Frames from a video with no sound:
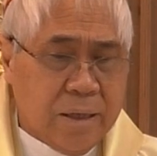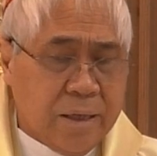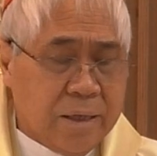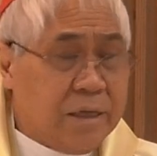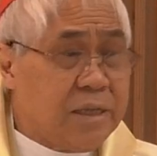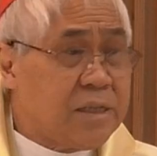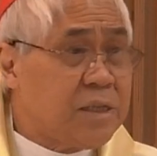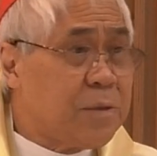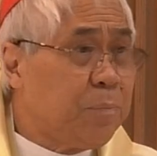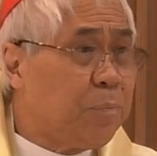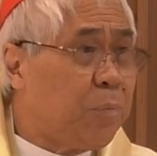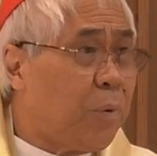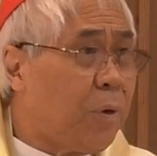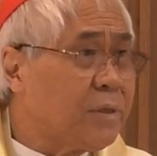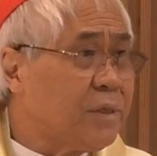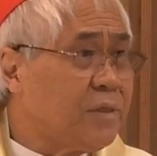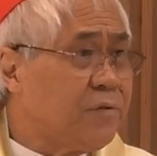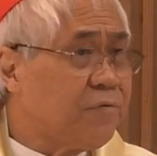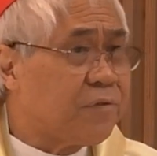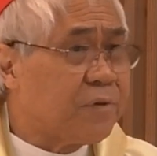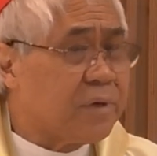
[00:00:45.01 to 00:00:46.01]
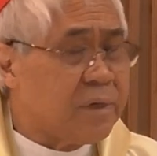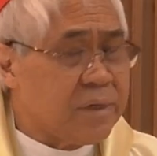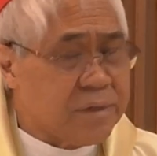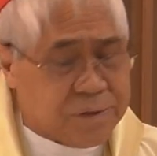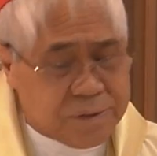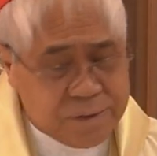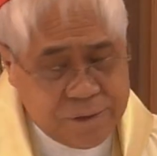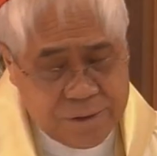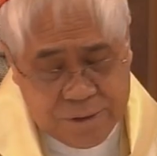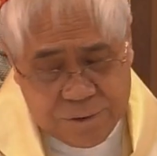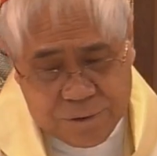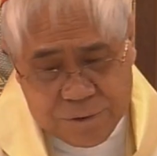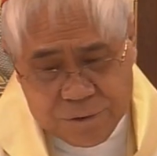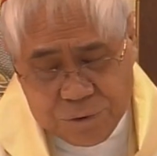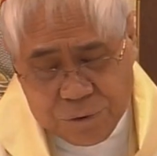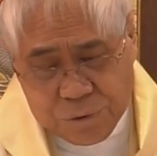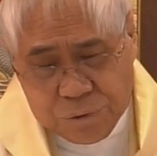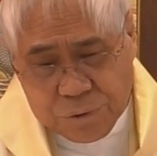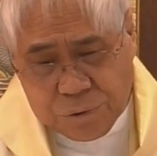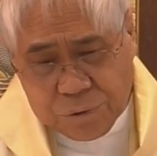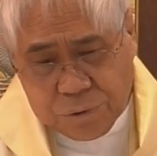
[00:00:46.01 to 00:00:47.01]
It is important for us
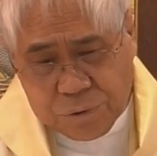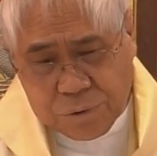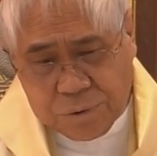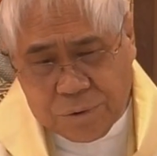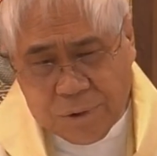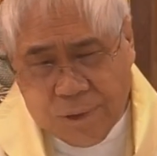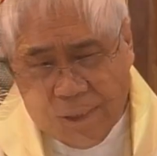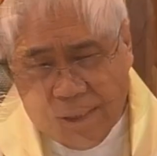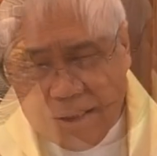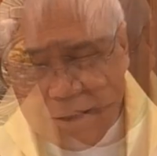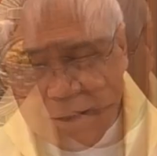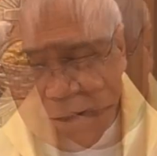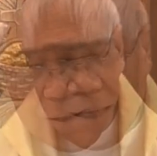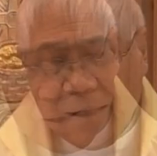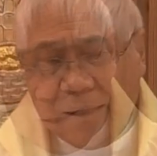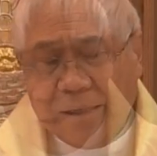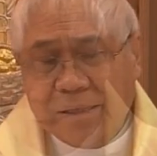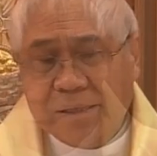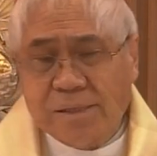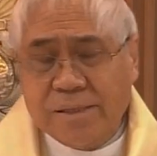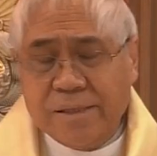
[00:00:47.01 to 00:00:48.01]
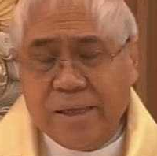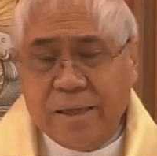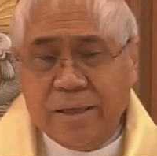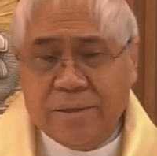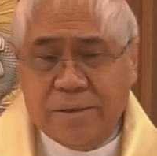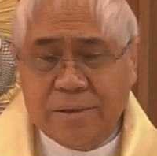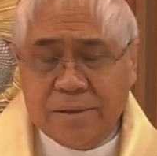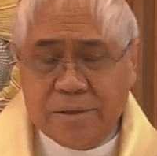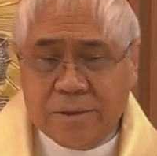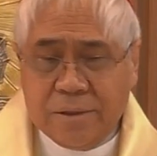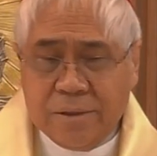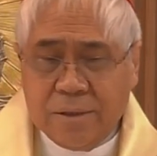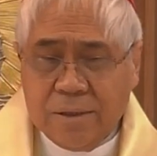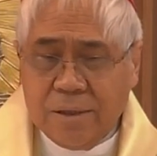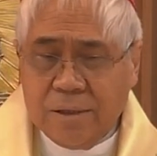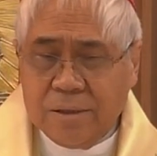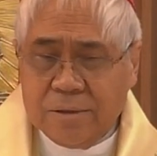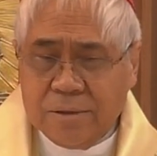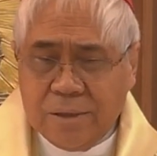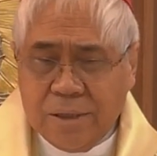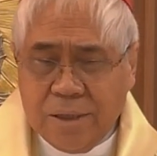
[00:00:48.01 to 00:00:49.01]
to understand
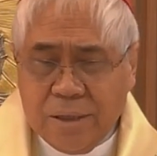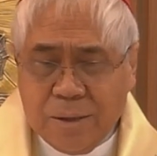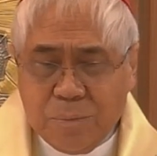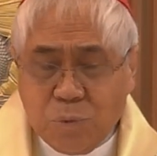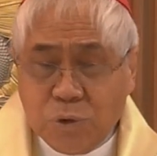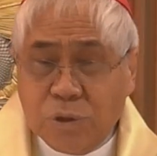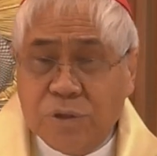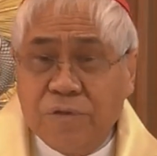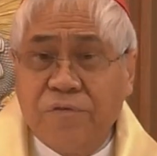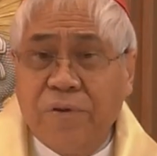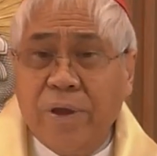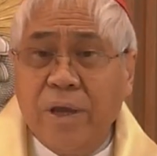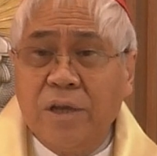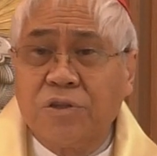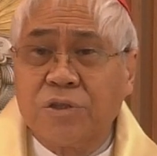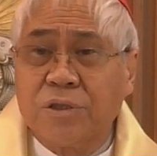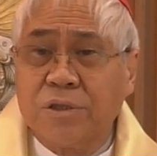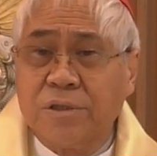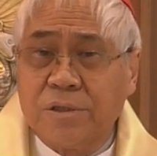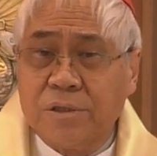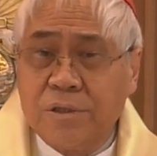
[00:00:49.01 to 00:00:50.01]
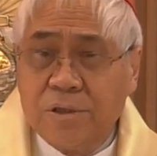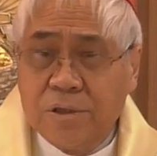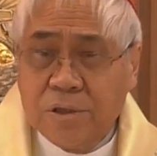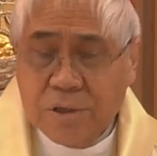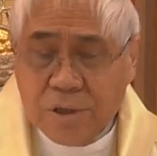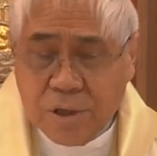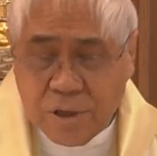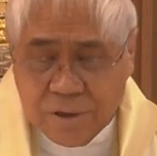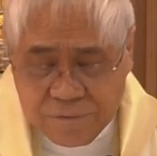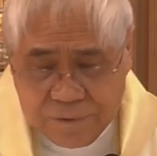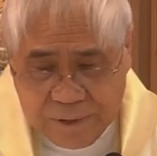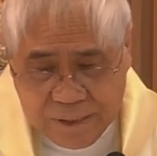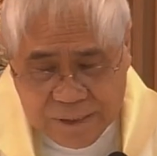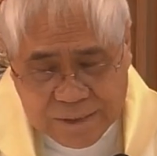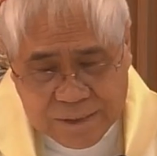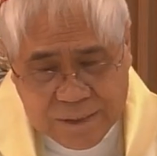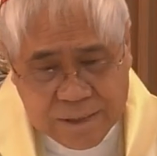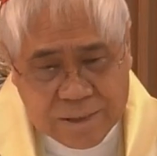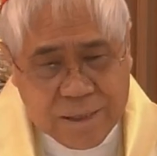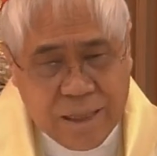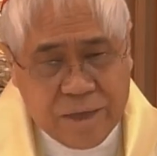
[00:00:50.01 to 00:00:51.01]
the motivation of this
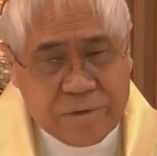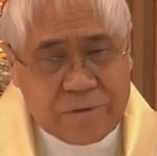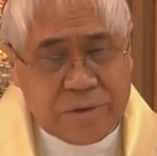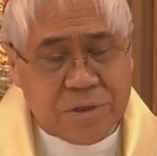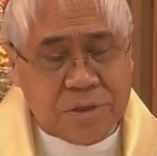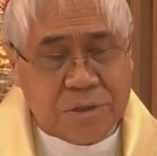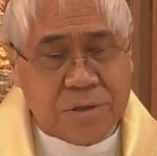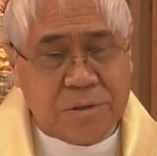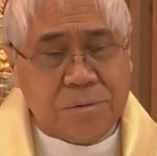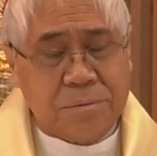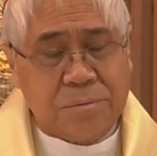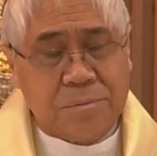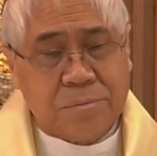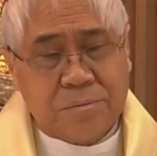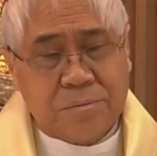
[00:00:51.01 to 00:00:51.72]
declaration.